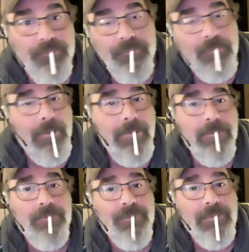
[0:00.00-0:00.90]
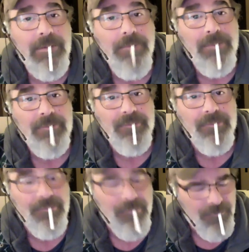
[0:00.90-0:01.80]
I don't think I mentioned
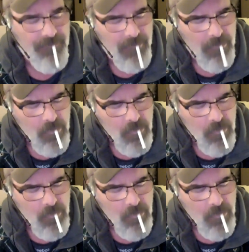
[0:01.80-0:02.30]
the UFO.